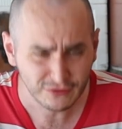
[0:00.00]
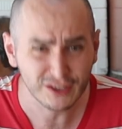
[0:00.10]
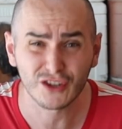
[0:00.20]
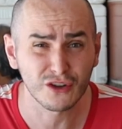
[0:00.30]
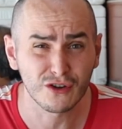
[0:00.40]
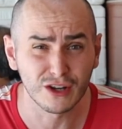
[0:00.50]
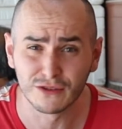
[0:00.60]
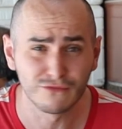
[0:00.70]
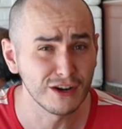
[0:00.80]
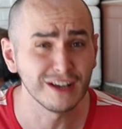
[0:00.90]
This is so good.
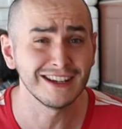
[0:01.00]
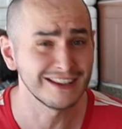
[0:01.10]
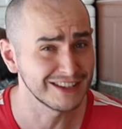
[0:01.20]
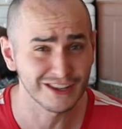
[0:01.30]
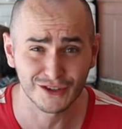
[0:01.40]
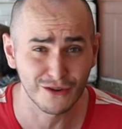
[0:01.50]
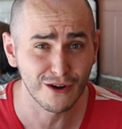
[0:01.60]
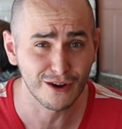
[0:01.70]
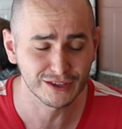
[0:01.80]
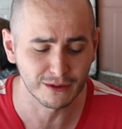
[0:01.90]
Really, this is so
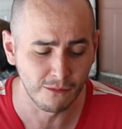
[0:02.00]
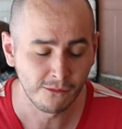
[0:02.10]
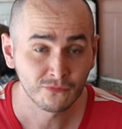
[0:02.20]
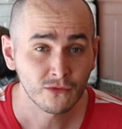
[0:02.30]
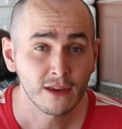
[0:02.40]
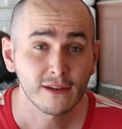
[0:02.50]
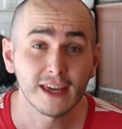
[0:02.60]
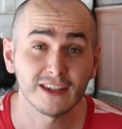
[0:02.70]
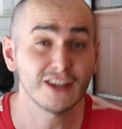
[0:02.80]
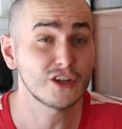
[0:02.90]
awesome.
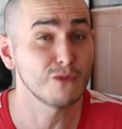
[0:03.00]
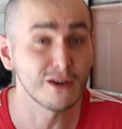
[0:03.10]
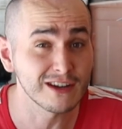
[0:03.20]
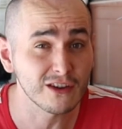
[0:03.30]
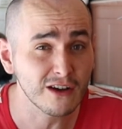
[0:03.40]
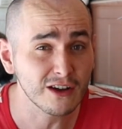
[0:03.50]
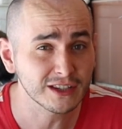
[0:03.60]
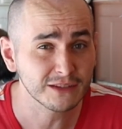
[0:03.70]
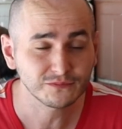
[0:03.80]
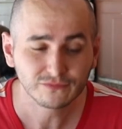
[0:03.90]
In case you're wondering the
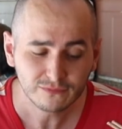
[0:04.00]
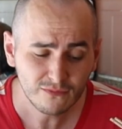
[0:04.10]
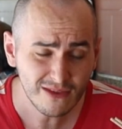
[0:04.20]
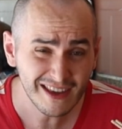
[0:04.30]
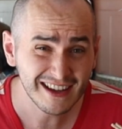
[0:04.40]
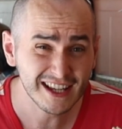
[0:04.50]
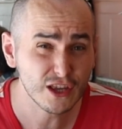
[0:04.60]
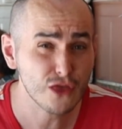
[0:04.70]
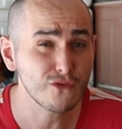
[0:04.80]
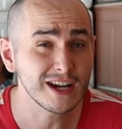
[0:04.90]
cost, it's
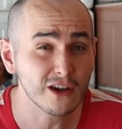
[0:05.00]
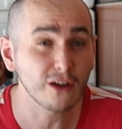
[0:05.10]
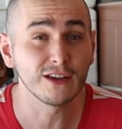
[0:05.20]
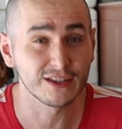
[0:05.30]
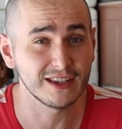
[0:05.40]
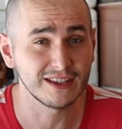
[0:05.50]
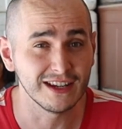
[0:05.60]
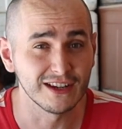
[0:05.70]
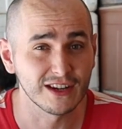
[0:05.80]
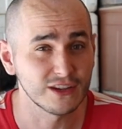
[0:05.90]
$3 this
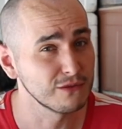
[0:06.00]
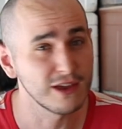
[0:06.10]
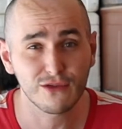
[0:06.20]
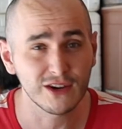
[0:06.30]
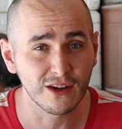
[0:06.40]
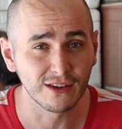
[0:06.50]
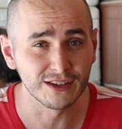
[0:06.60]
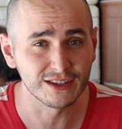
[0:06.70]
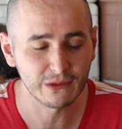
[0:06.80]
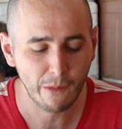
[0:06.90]
dish. It's only
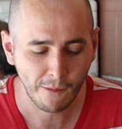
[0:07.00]
$3.